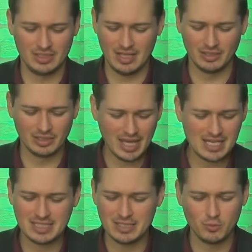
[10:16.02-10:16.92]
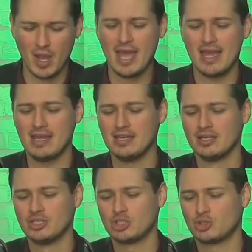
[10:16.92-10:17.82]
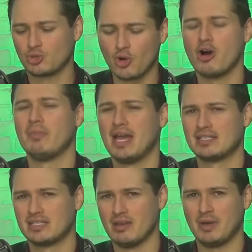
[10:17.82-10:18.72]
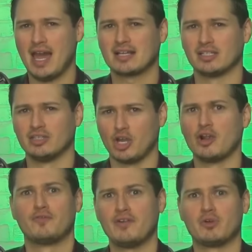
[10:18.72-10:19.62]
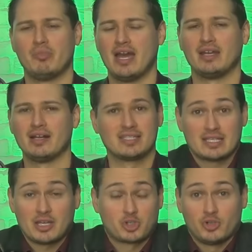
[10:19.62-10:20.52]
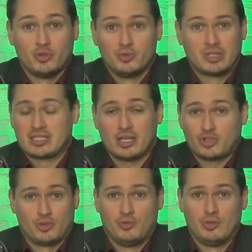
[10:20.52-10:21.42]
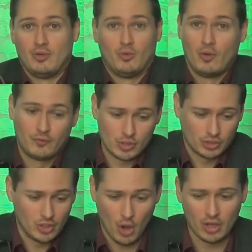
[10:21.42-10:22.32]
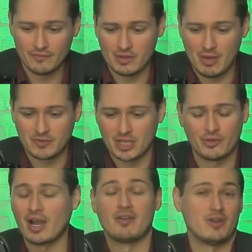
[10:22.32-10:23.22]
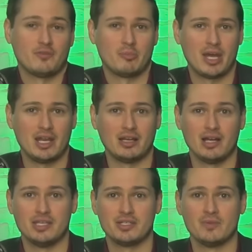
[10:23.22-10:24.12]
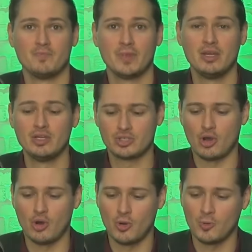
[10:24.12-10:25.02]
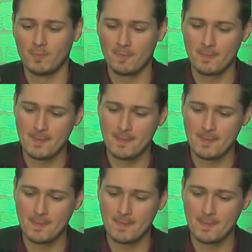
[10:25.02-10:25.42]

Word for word: in a lazy way, strawmans them and acts like they're in favor of banning guns. That's not true. That's not true. Virtually all of them have said they're not in favor of banning guns. So,